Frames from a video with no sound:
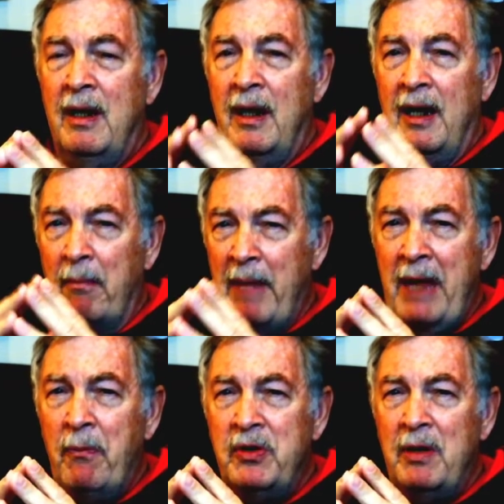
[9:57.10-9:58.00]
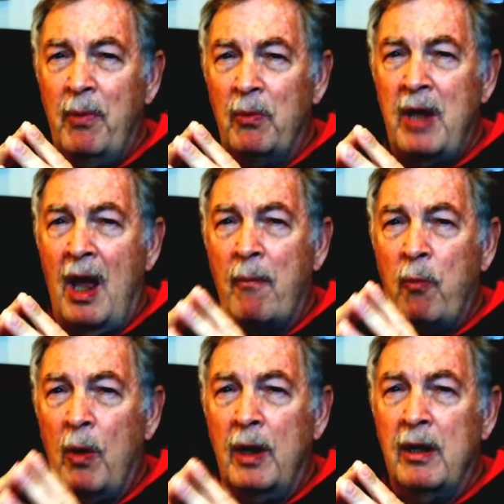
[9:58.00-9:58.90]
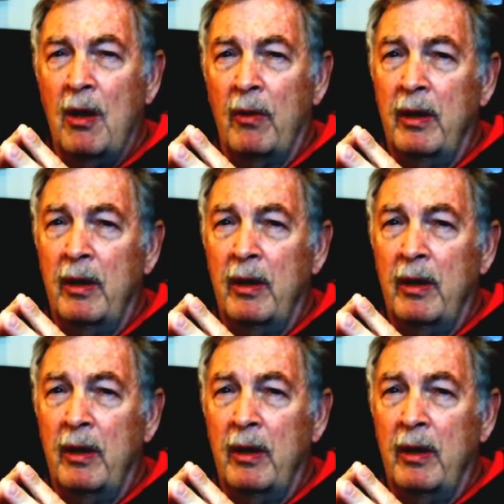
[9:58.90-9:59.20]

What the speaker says: And a man was up on top working on it,